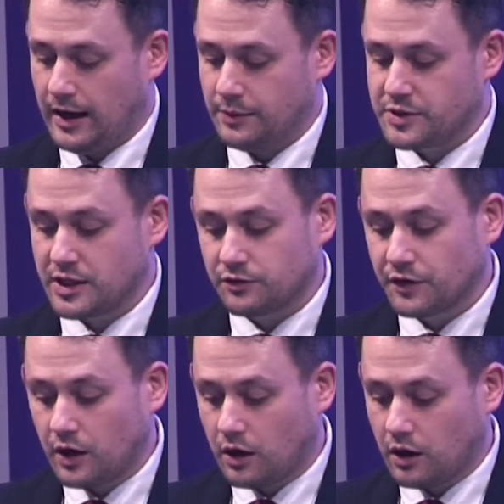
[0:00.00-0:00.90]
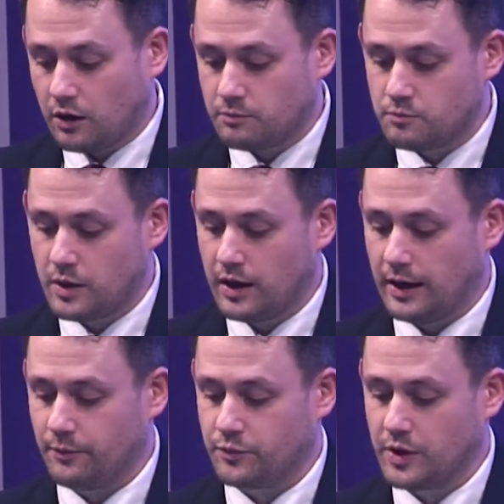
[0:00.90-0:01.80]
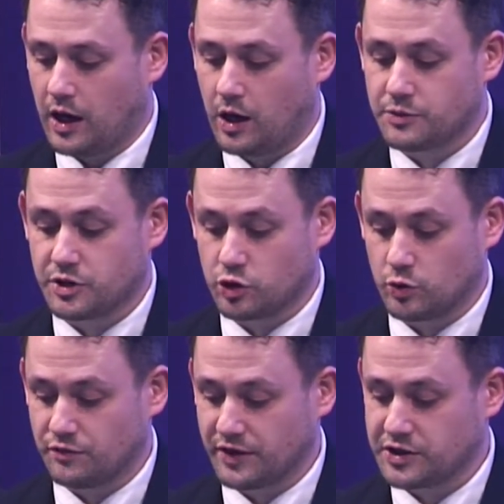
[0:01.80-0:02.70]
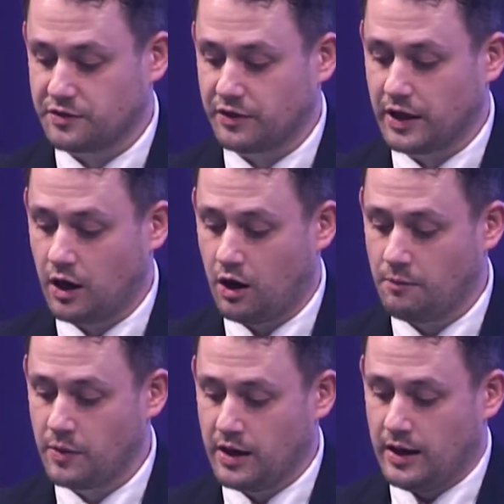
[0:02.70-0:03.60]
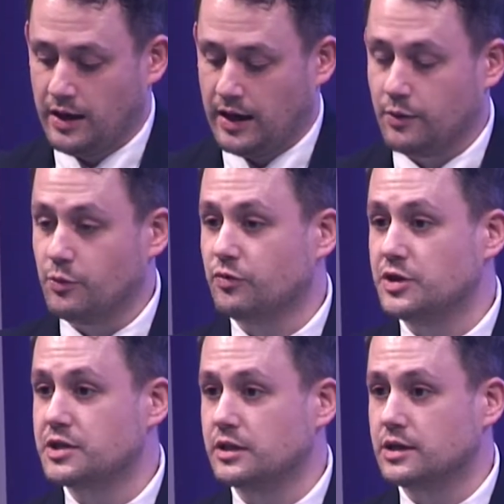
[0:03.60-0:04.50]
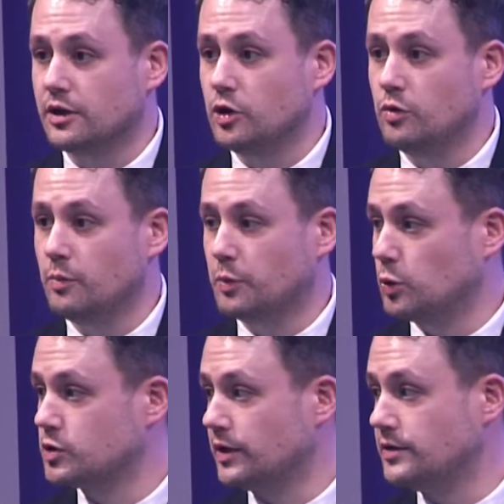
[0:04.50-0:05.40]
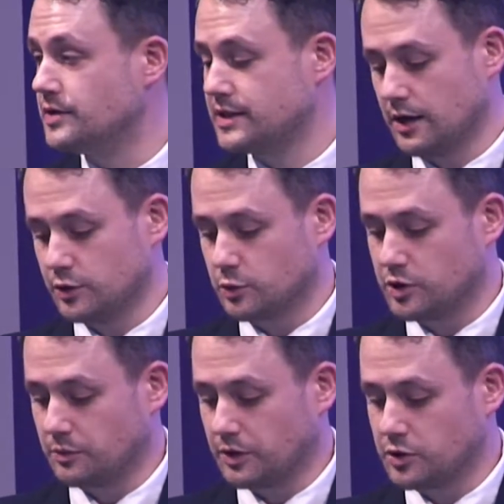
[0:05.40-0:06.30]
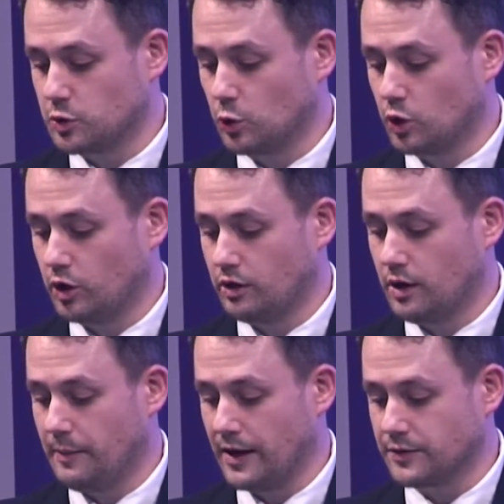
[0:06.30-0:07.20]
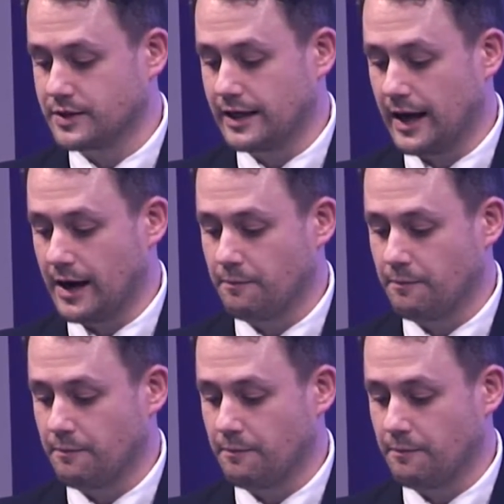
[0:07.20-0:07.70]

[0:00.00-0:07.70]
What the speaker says: self-harm, harms that children face in VR. And then we've recently done a new report on incels, which I'm going to talk about today.